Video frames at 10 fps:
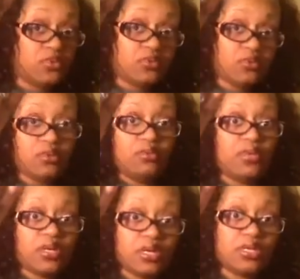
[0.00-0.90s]
Boo. Oh my
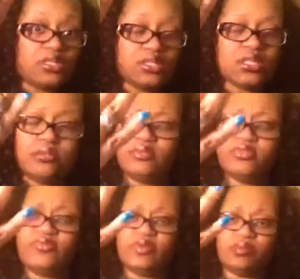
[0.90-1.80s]
gosh, I love
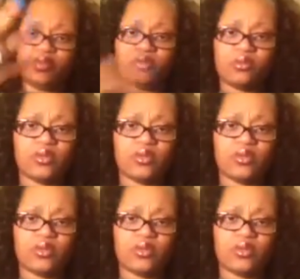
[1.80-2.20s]
Tiffany Boo.